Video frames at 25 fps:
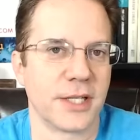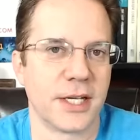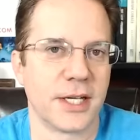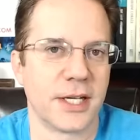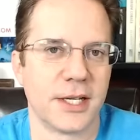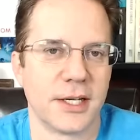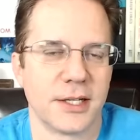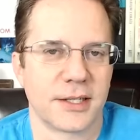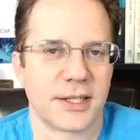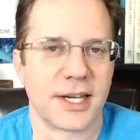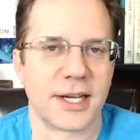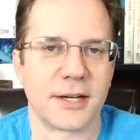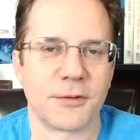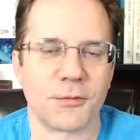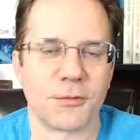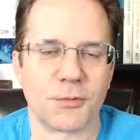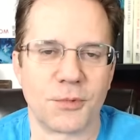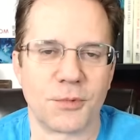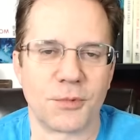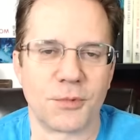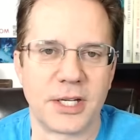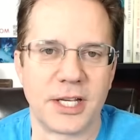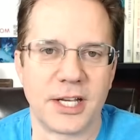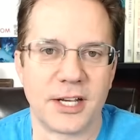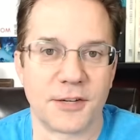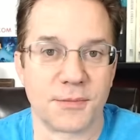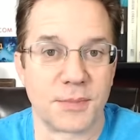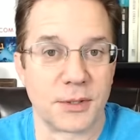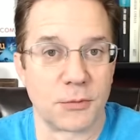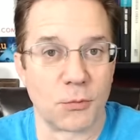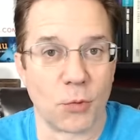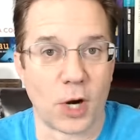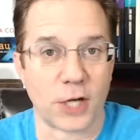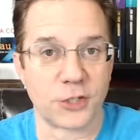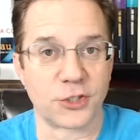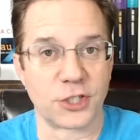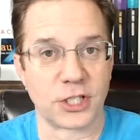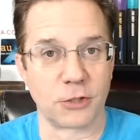that we have been
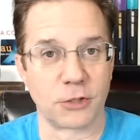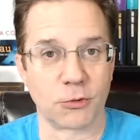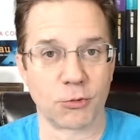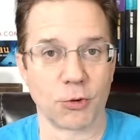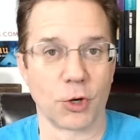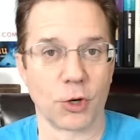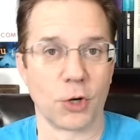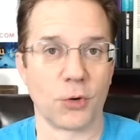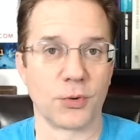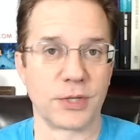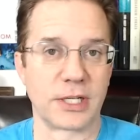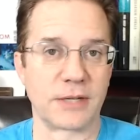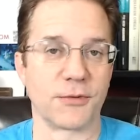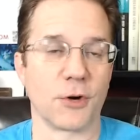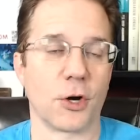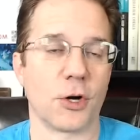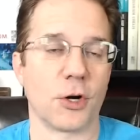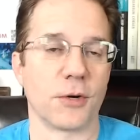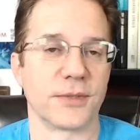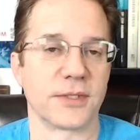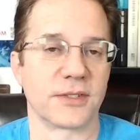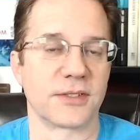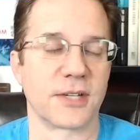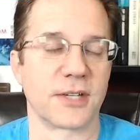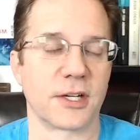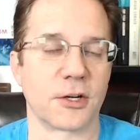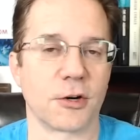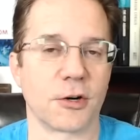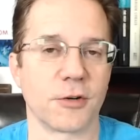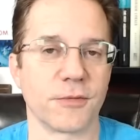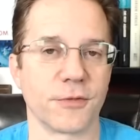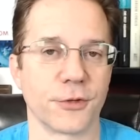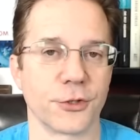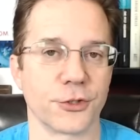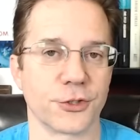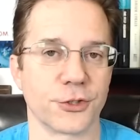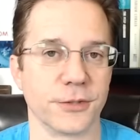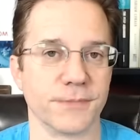watching grow and evolve inside our
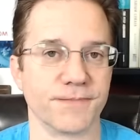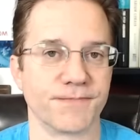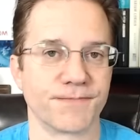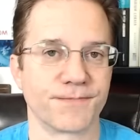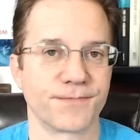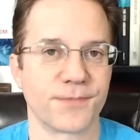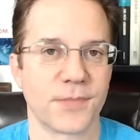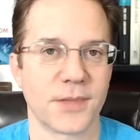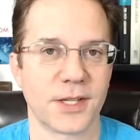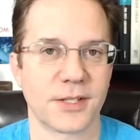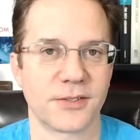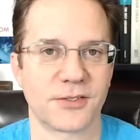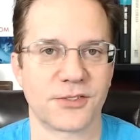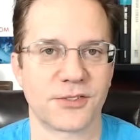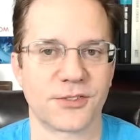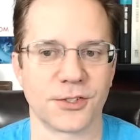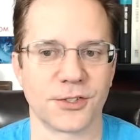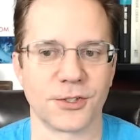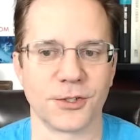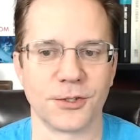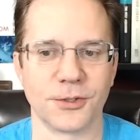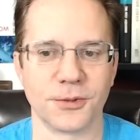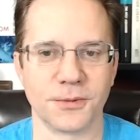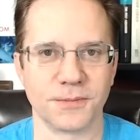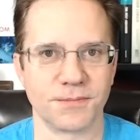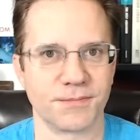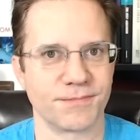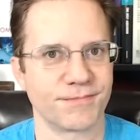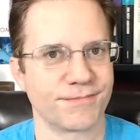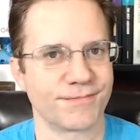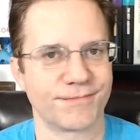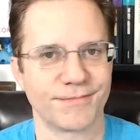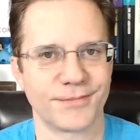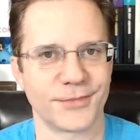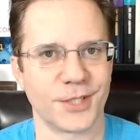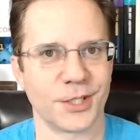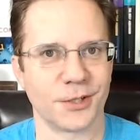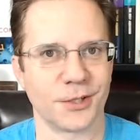version. So,
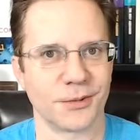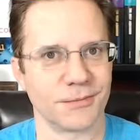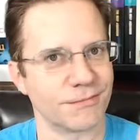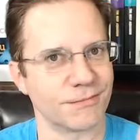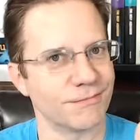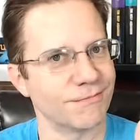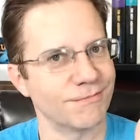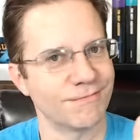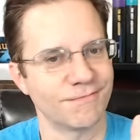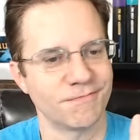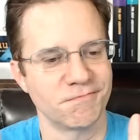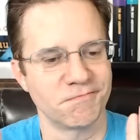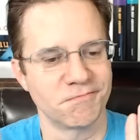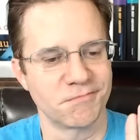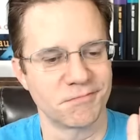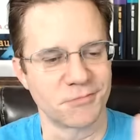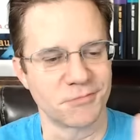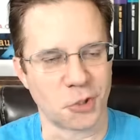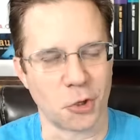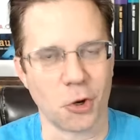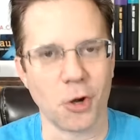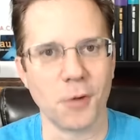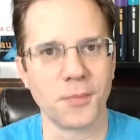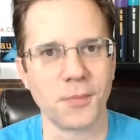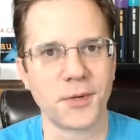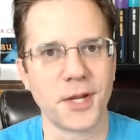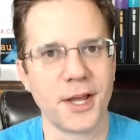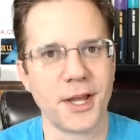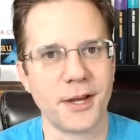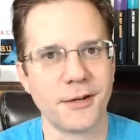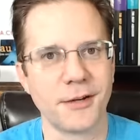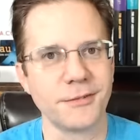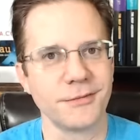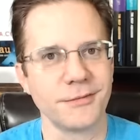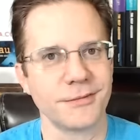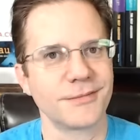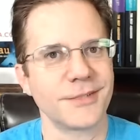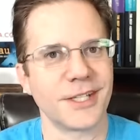you know, calm
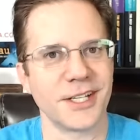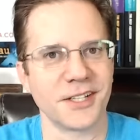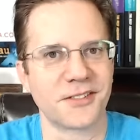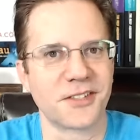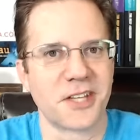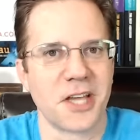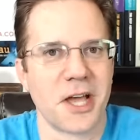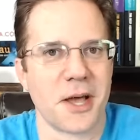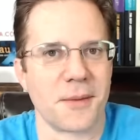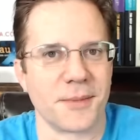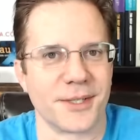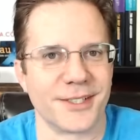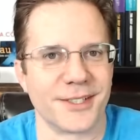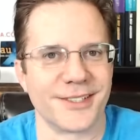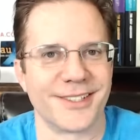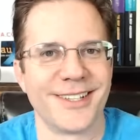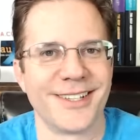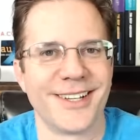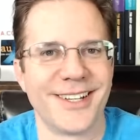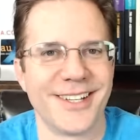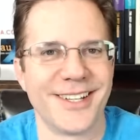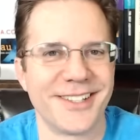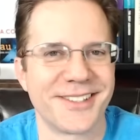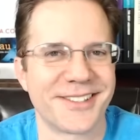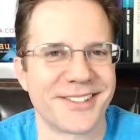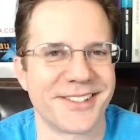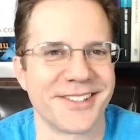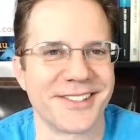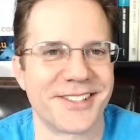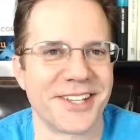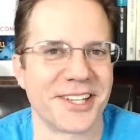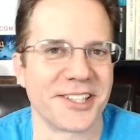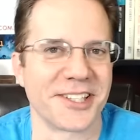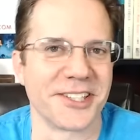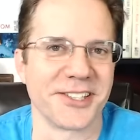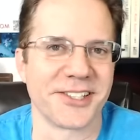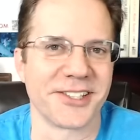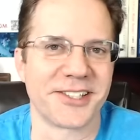down. It's coming. It's going to
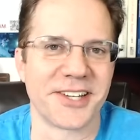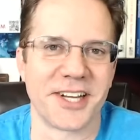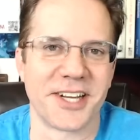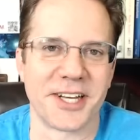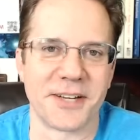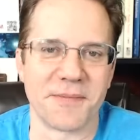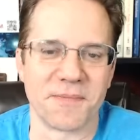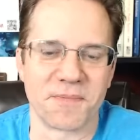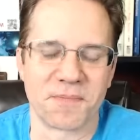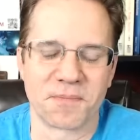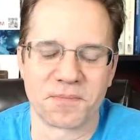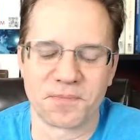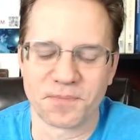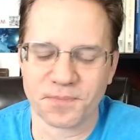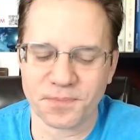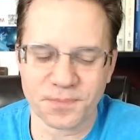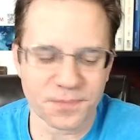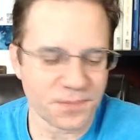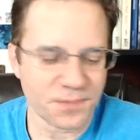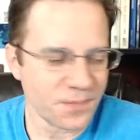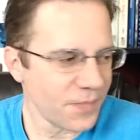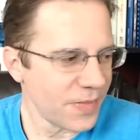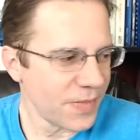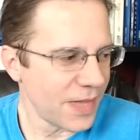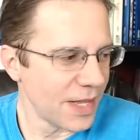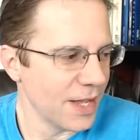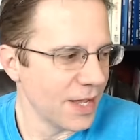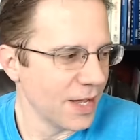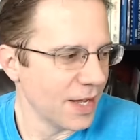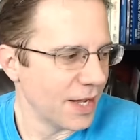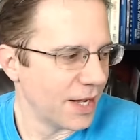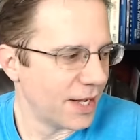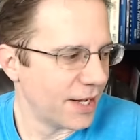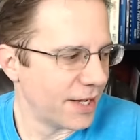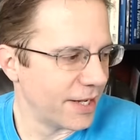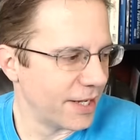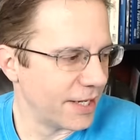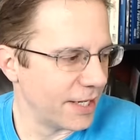take a little time.
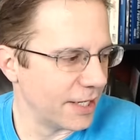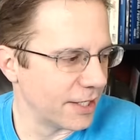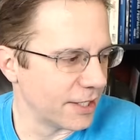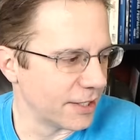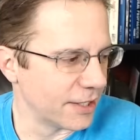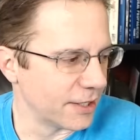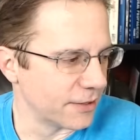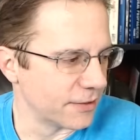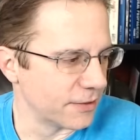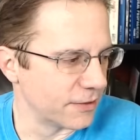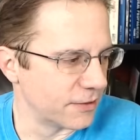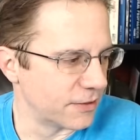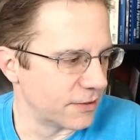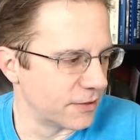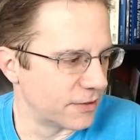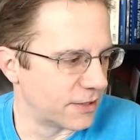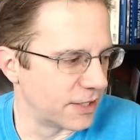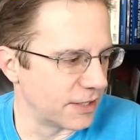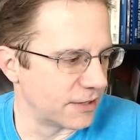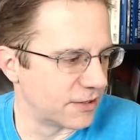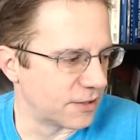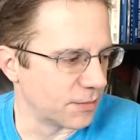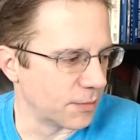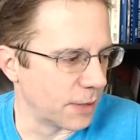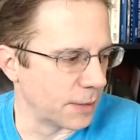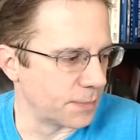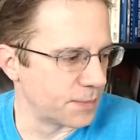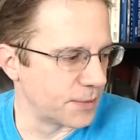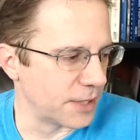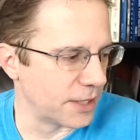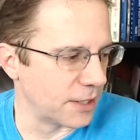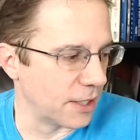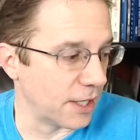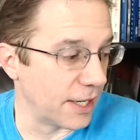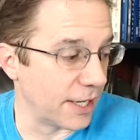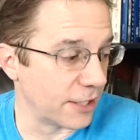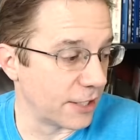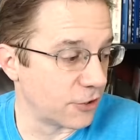I uh, did some
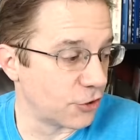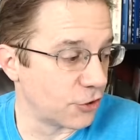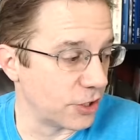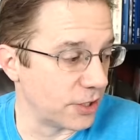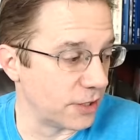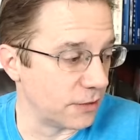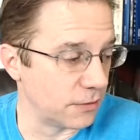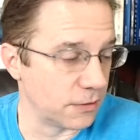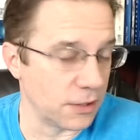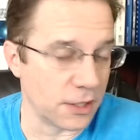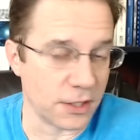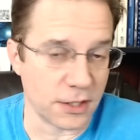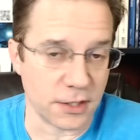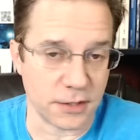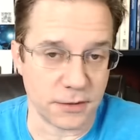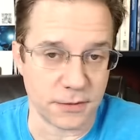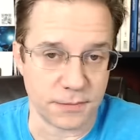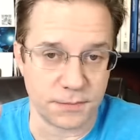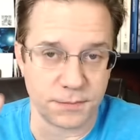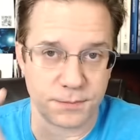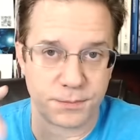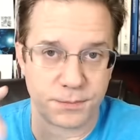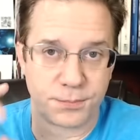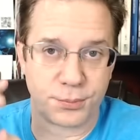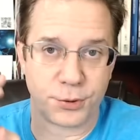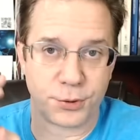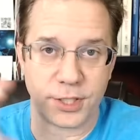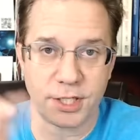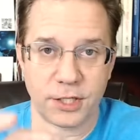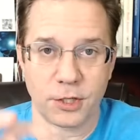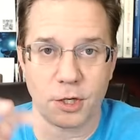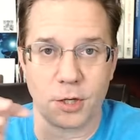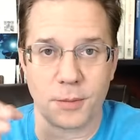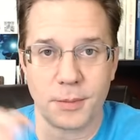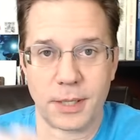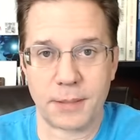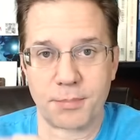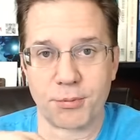update. I actually uh, put in
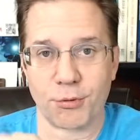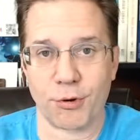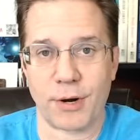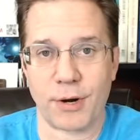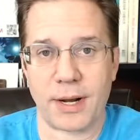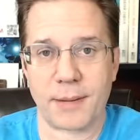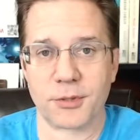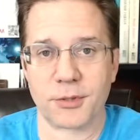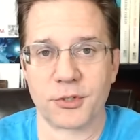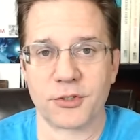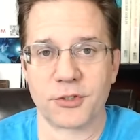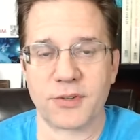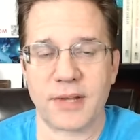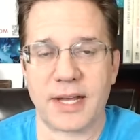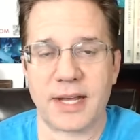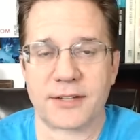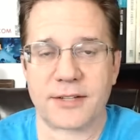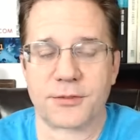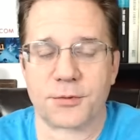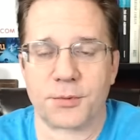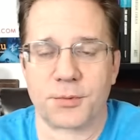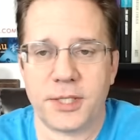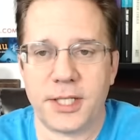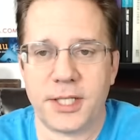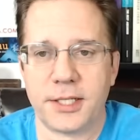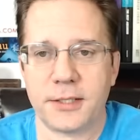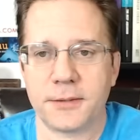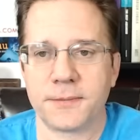all my parameters last week.